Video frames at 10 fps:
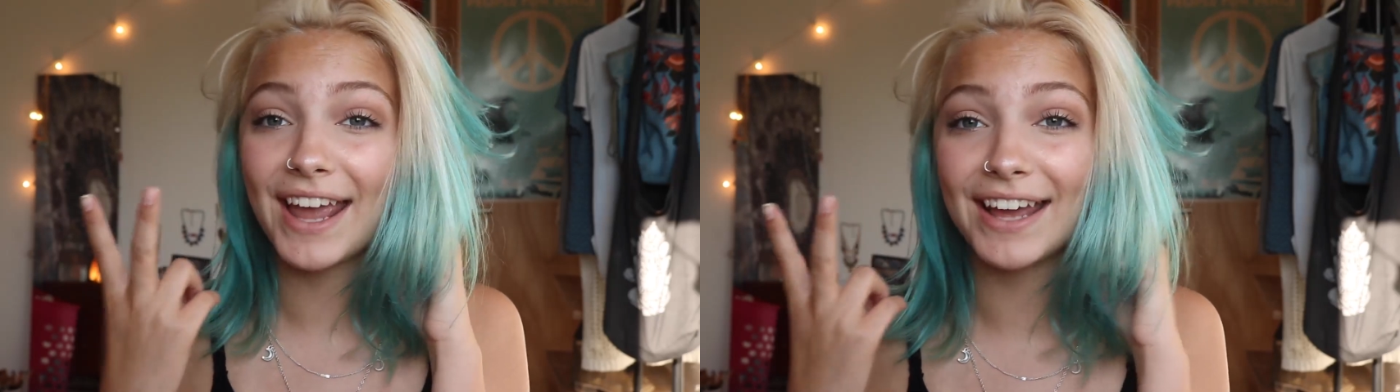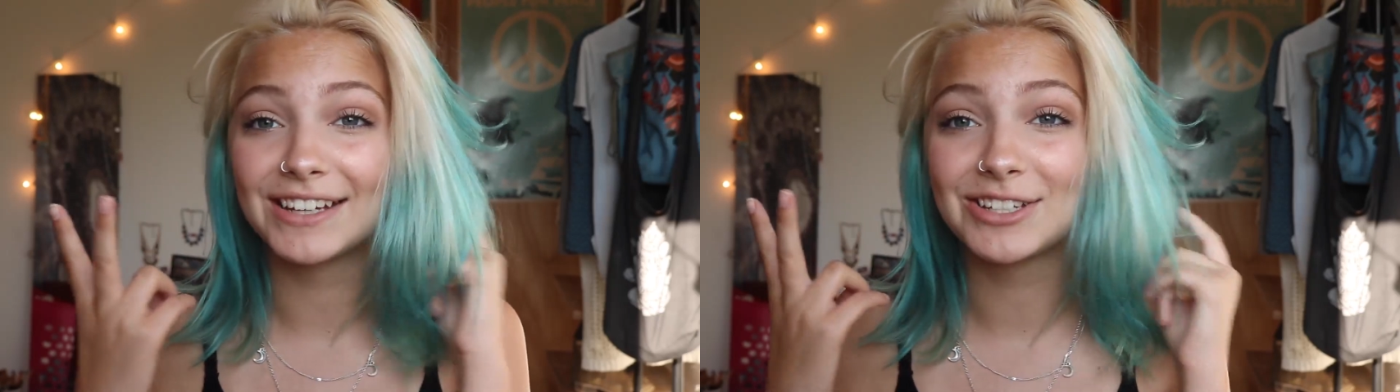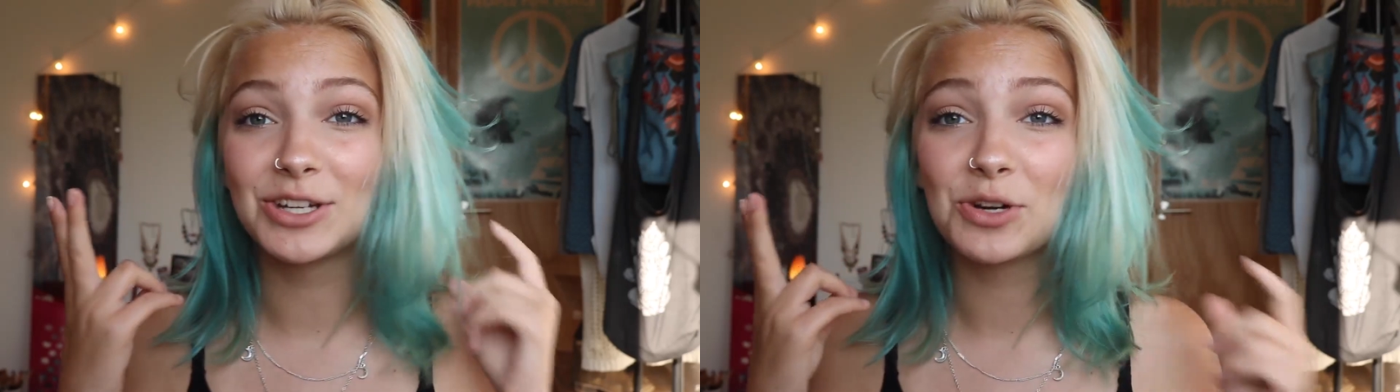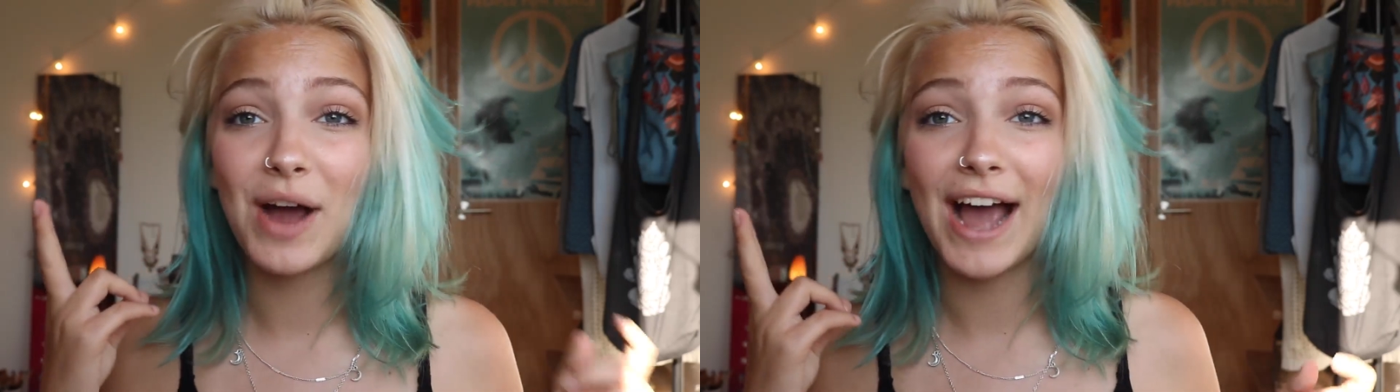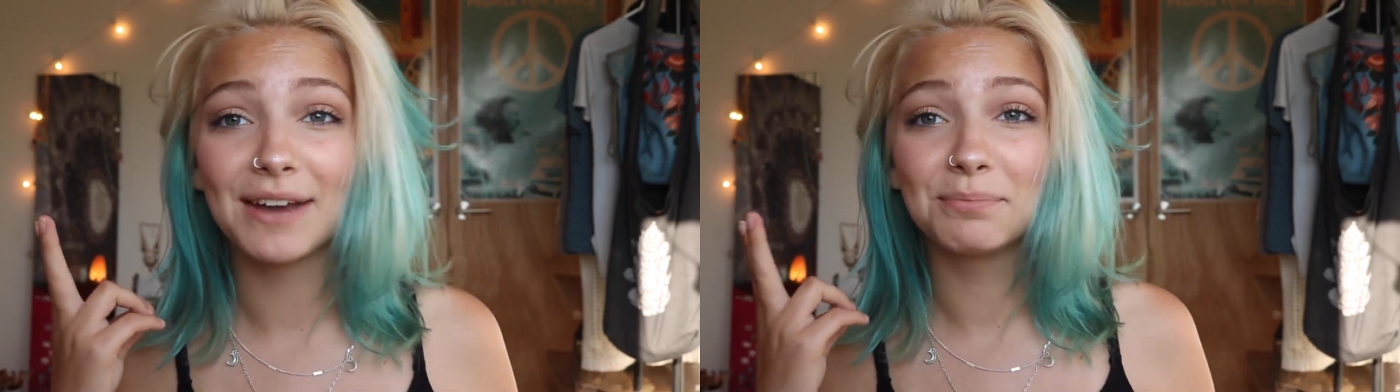and 2,
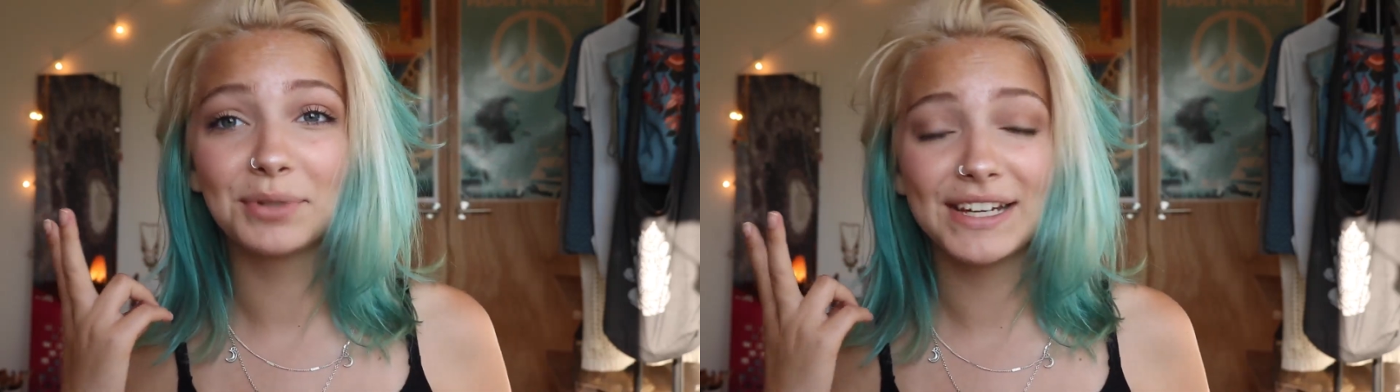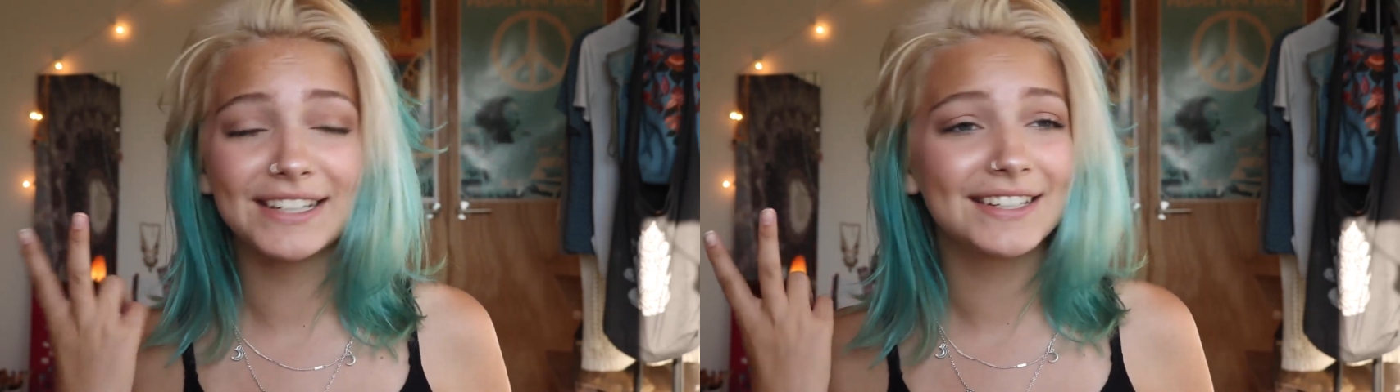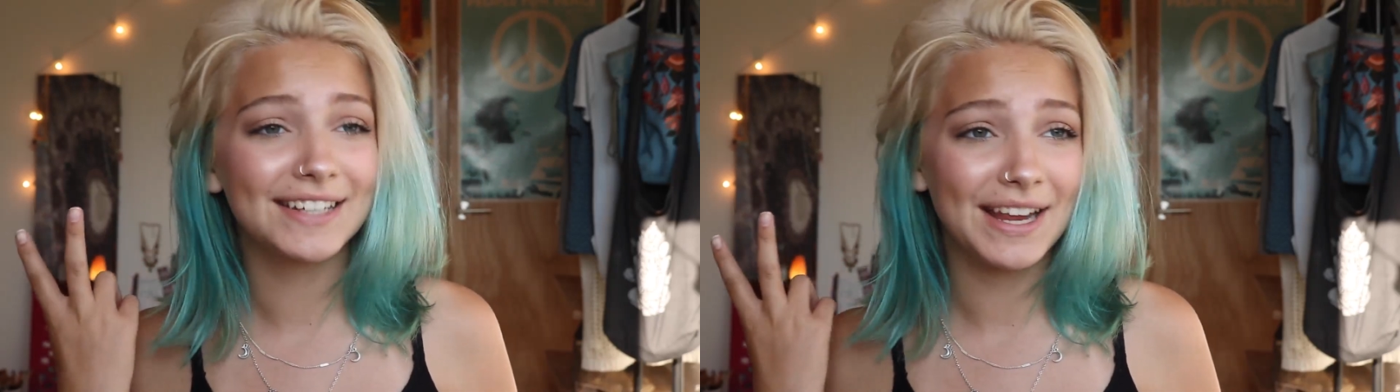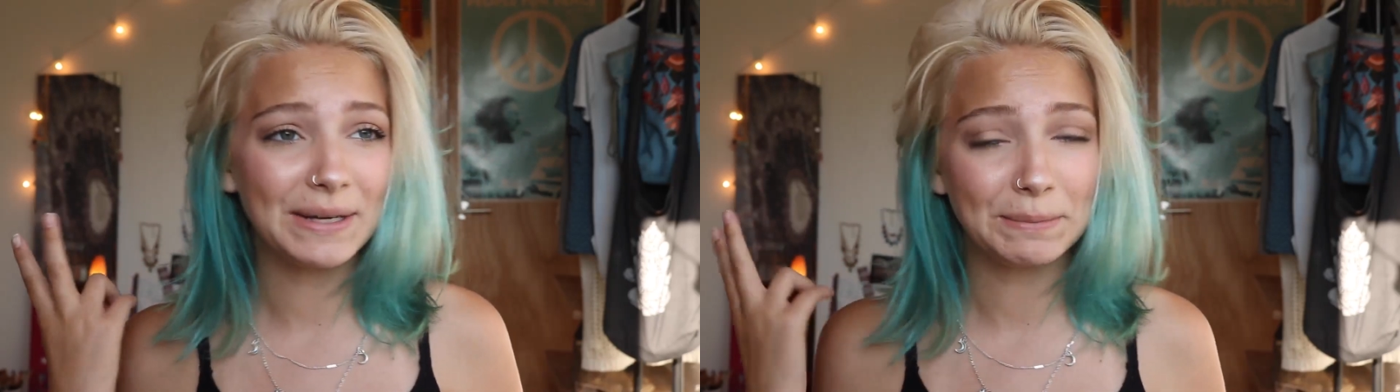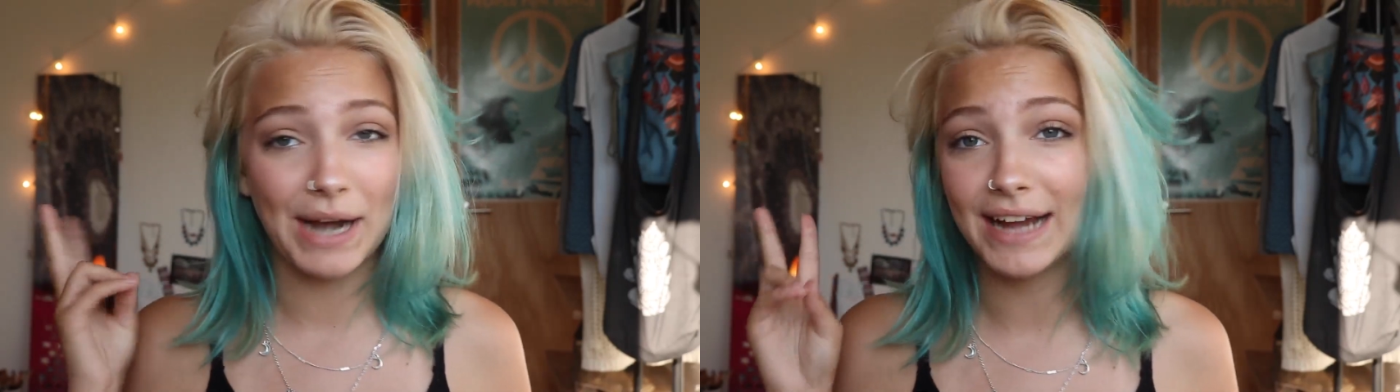had bleached
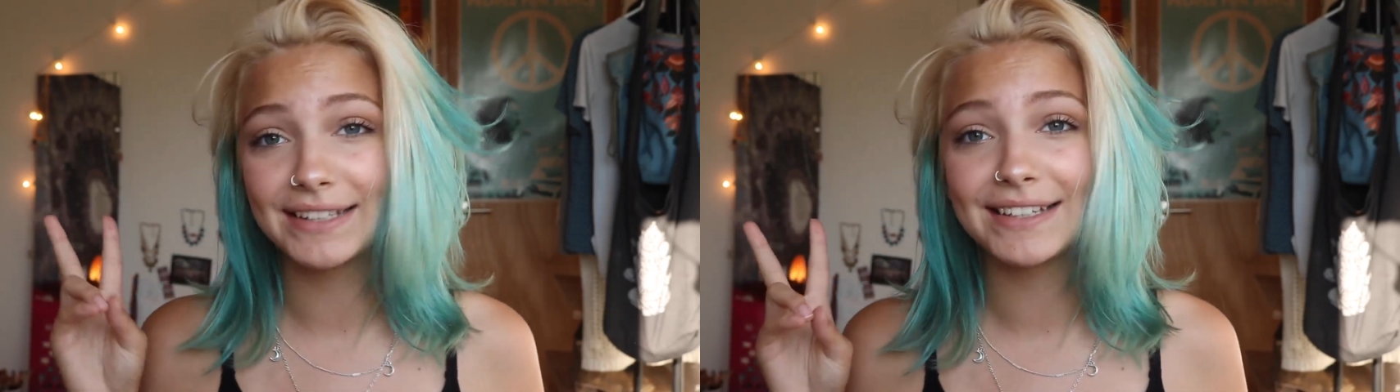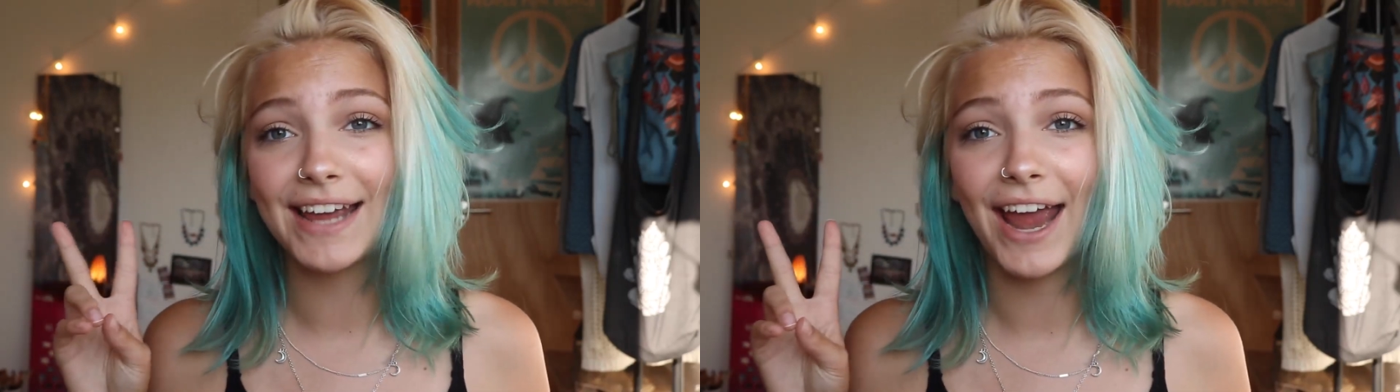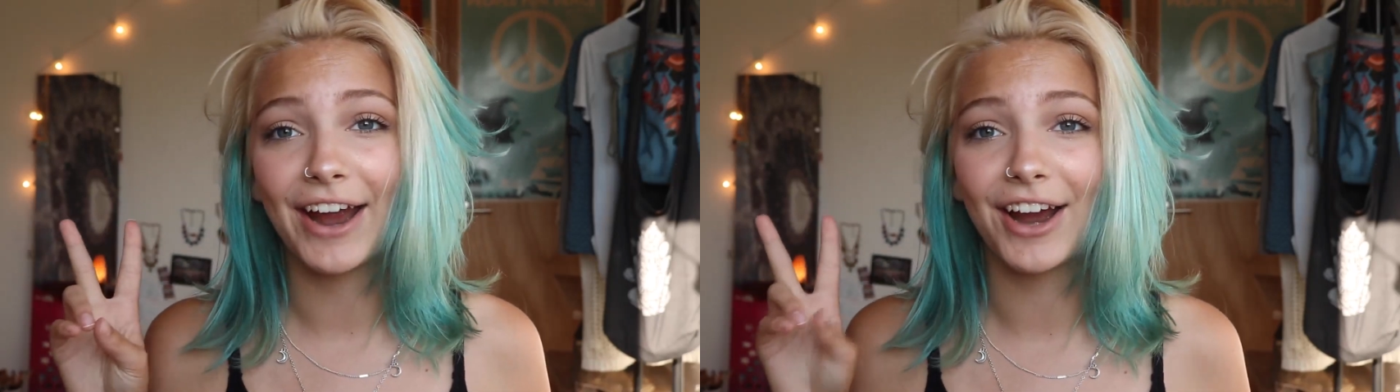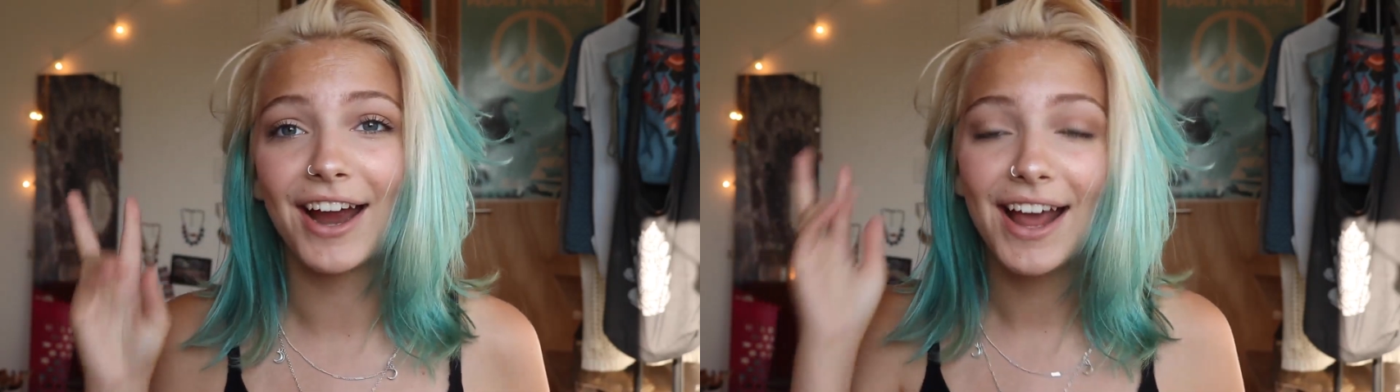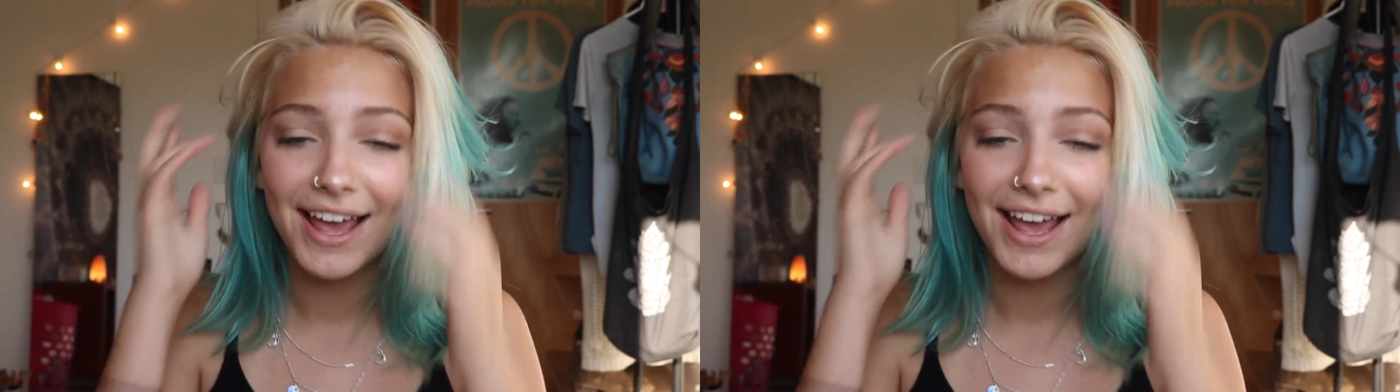and brassy hair